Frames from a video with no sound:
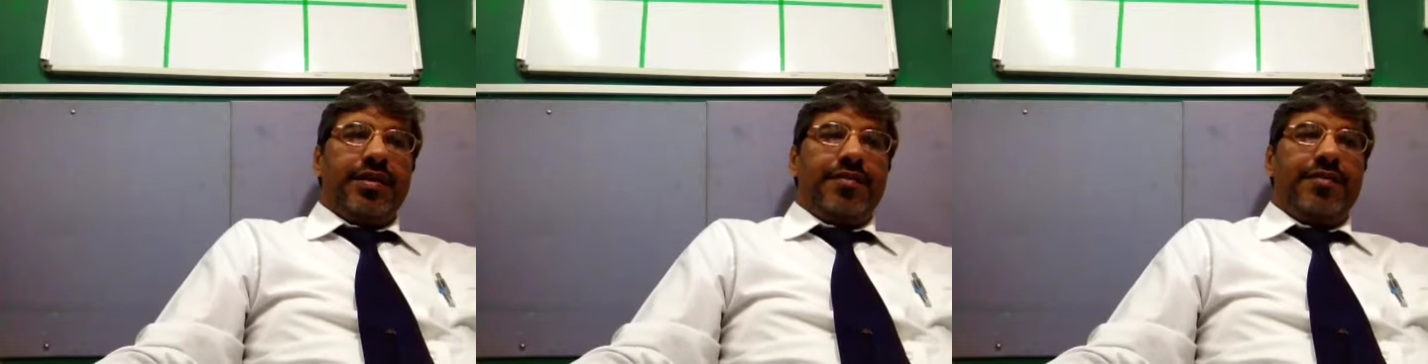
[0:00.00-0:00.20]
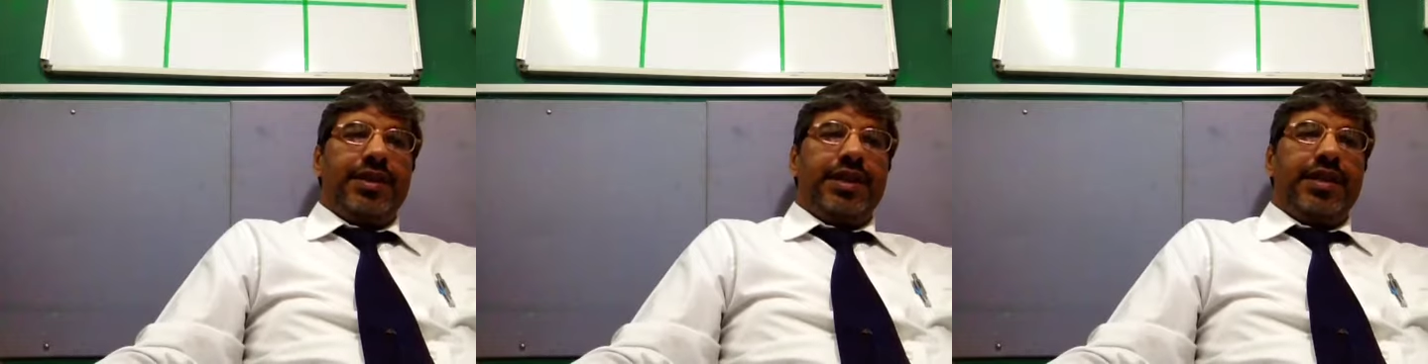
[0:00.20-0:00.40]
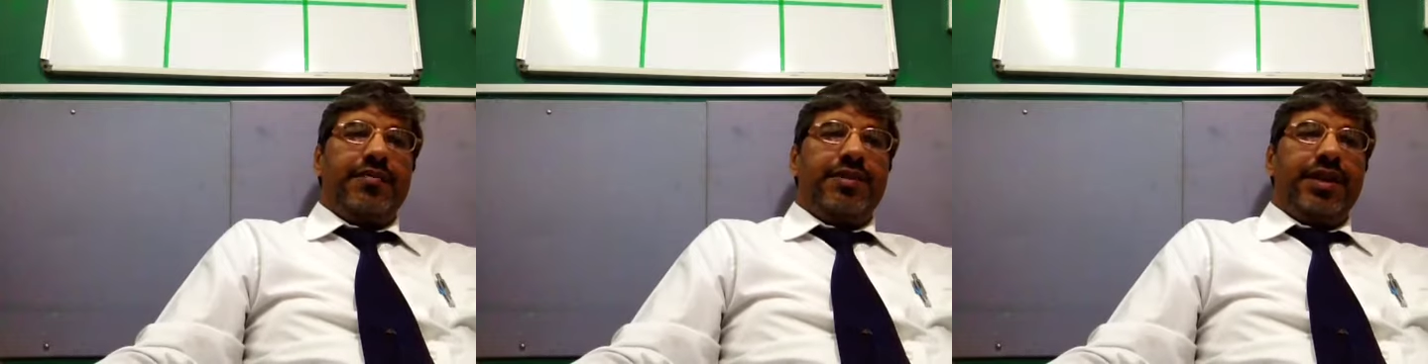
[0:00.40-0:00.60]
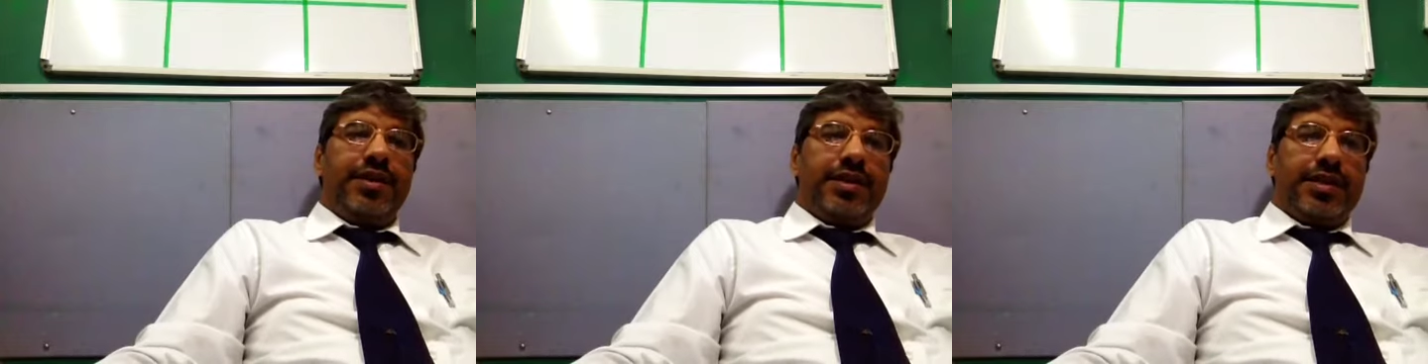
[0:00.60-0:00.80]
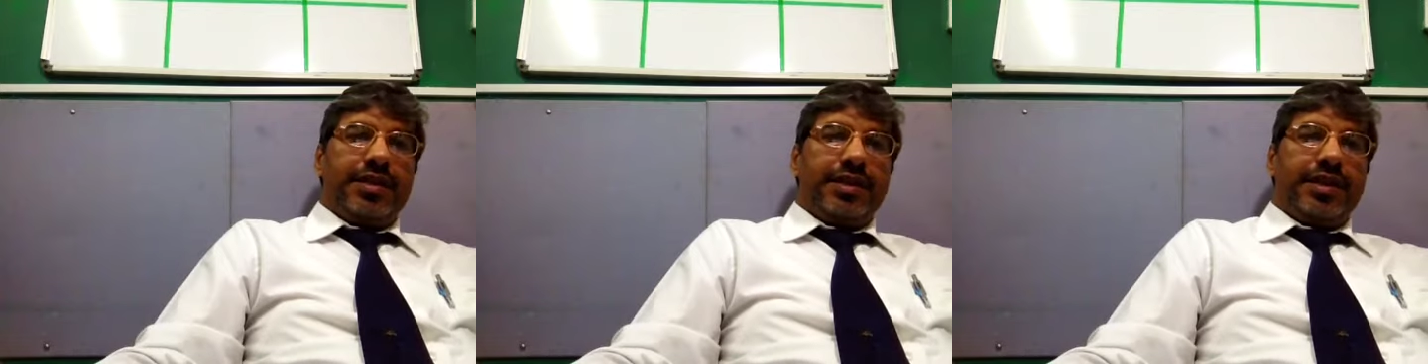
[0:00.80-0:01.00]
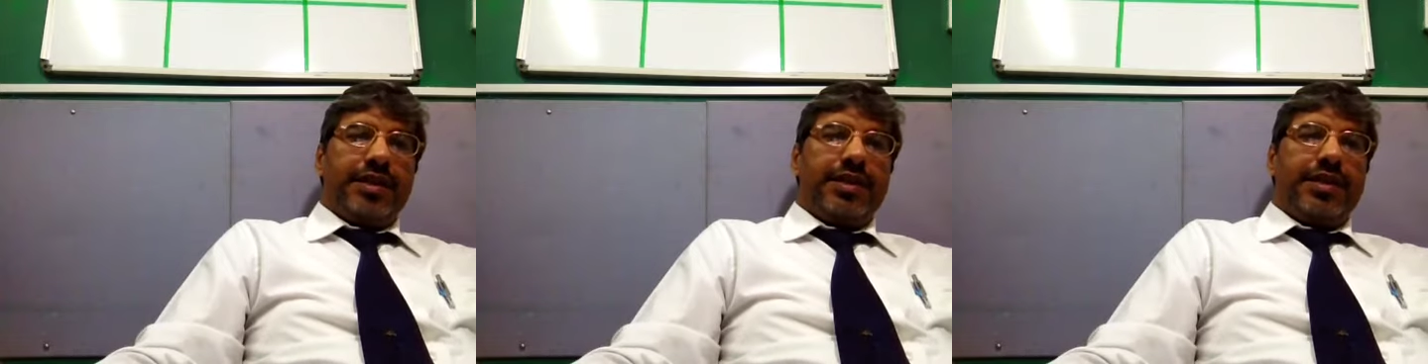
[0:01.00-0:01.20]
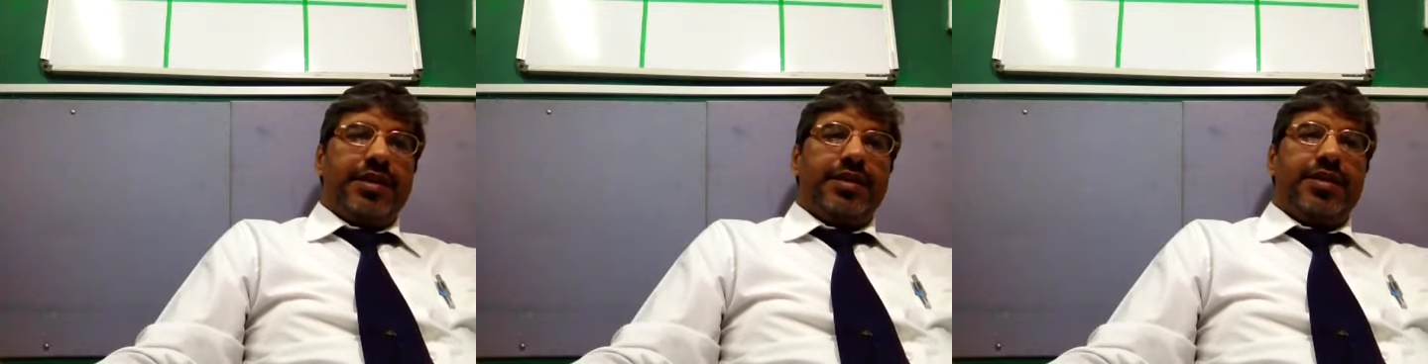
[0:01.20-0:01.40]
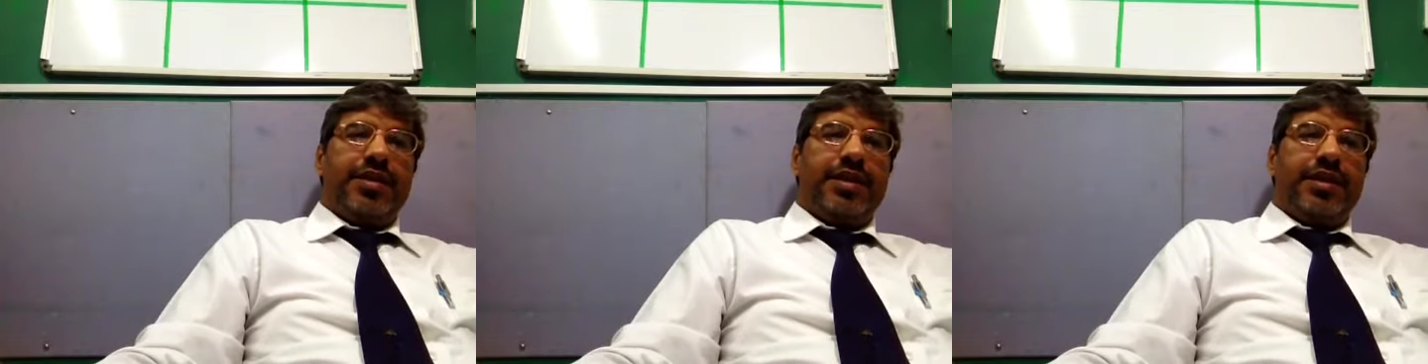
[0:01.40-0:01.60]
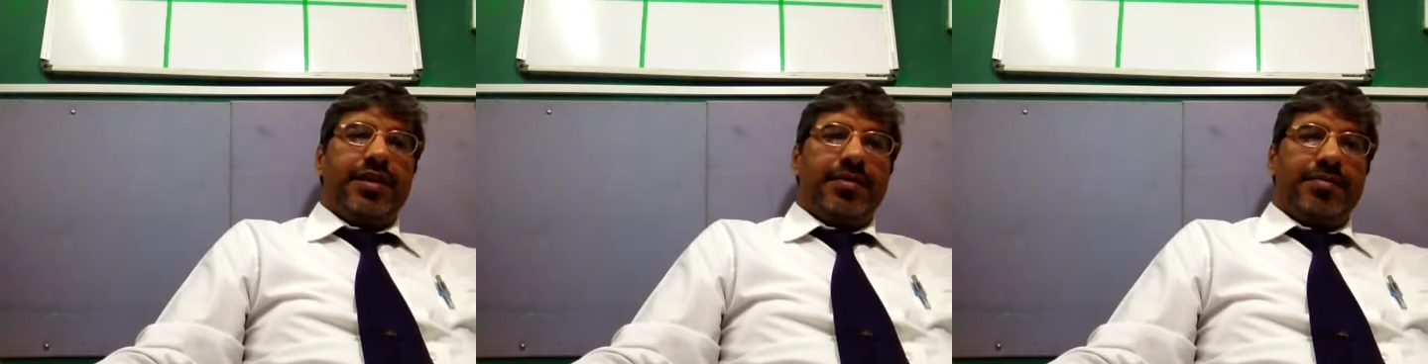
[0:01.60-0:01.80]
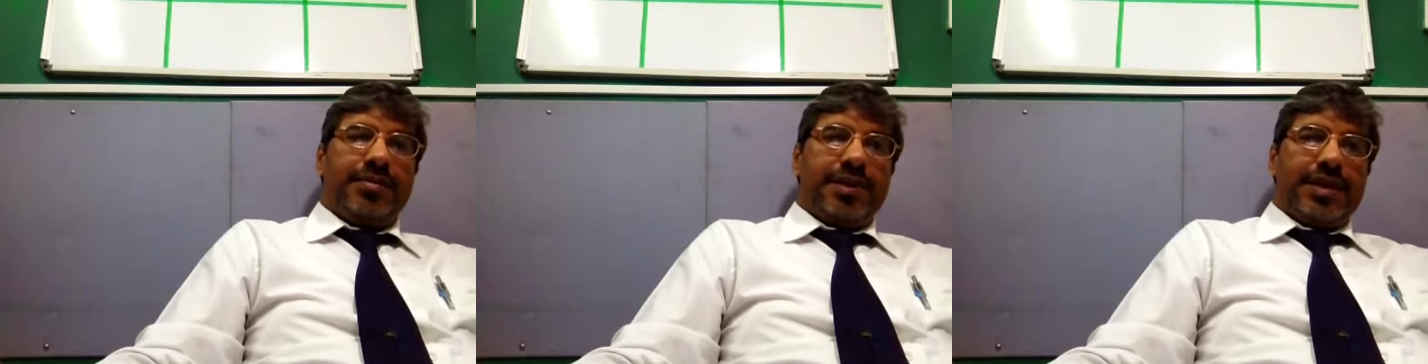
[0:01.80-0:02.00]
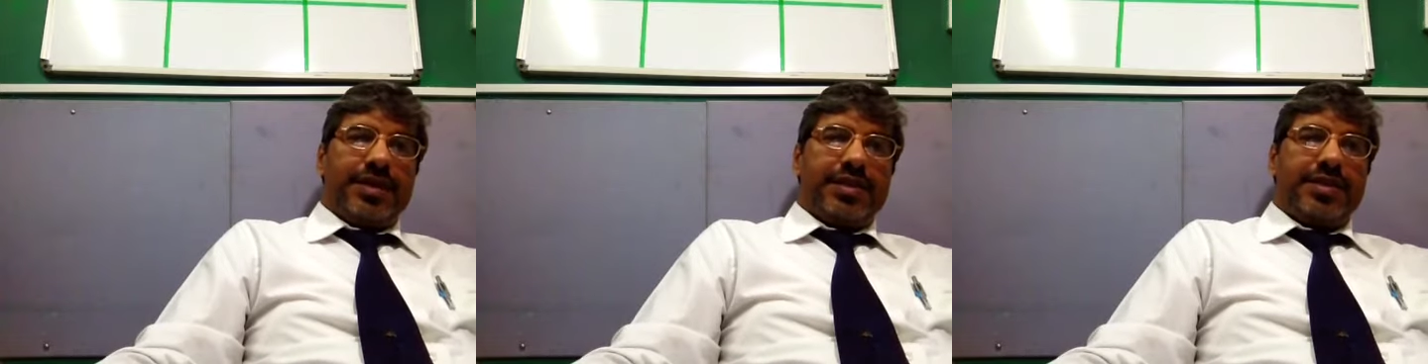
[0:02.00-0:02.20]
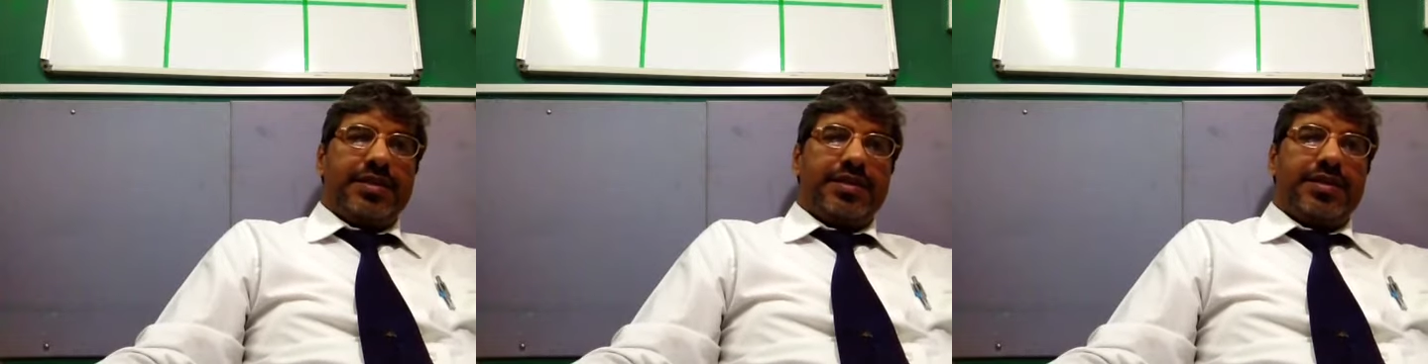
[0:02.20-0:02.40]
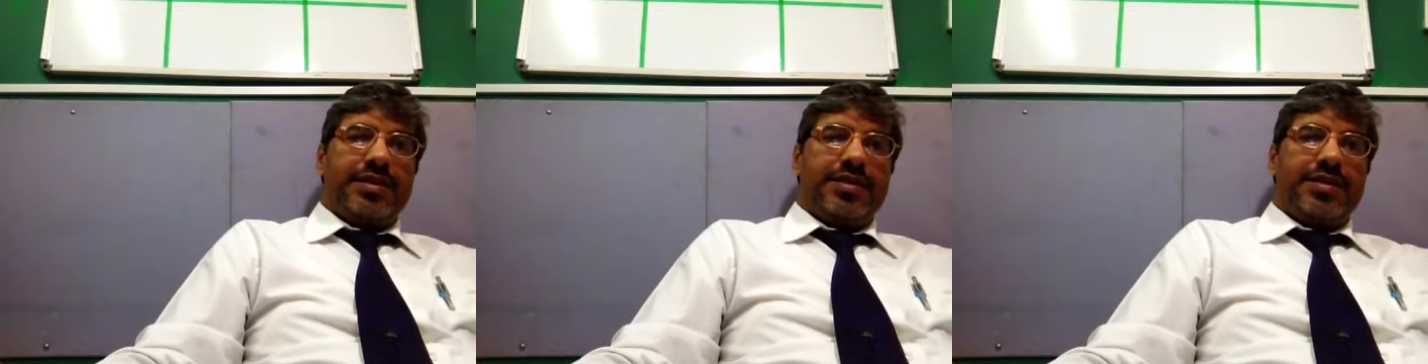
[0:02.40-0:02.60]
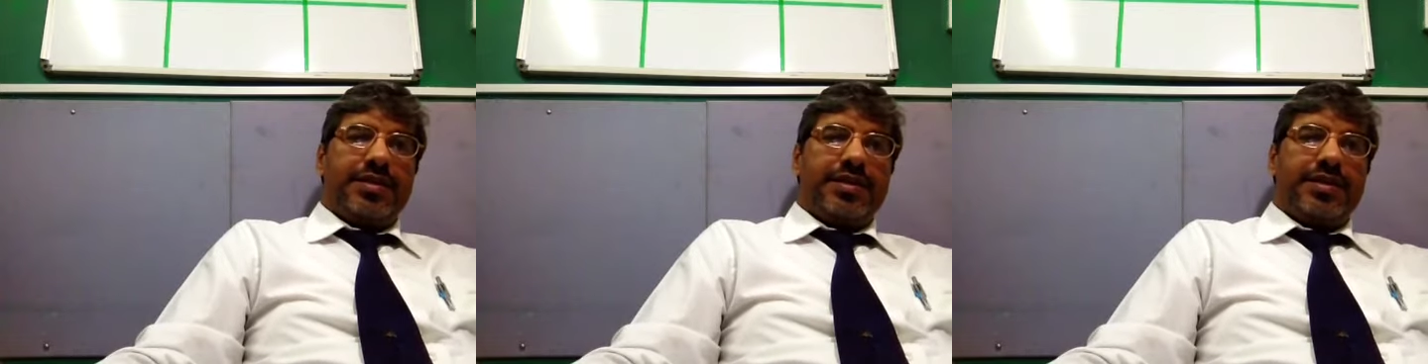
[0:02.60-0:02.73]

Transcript: Whether we authenticate the person's